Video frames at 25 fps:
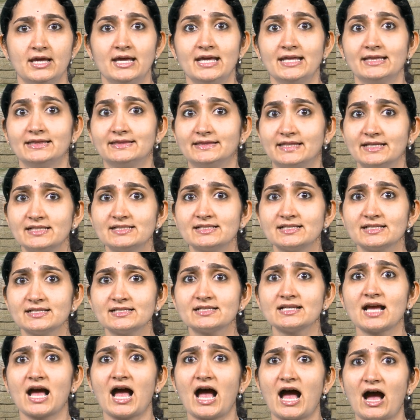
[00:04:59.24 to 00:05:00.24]
This is
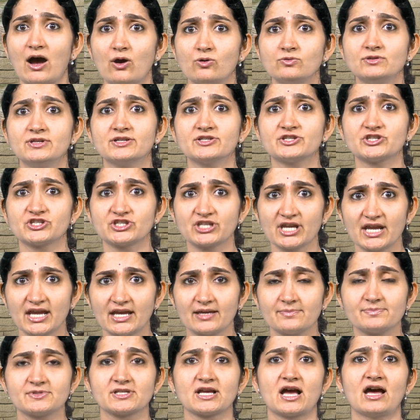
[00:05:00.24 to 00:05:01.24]
how the
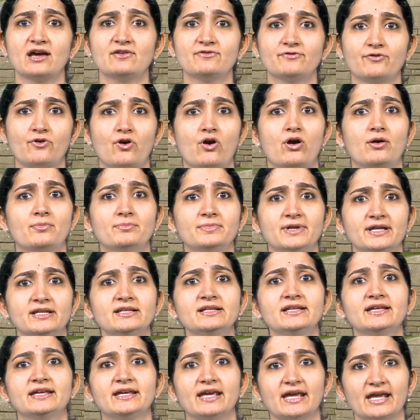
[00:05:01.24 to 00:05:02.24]
shapes are formed in
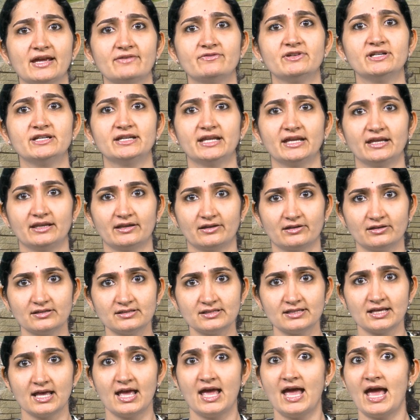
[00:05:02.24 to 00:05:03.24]
cave interiors,
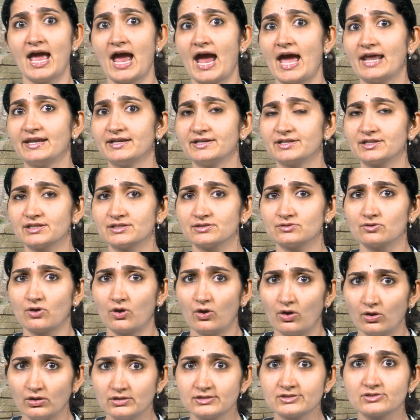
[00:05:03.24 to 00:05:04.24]
and it
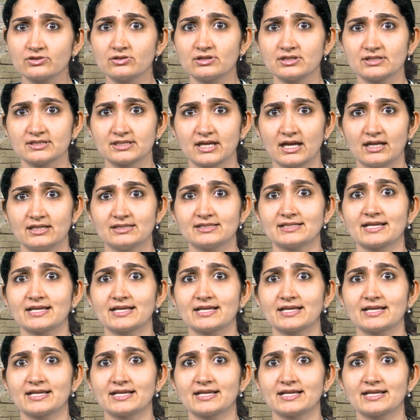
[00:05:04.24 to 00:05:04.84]
also results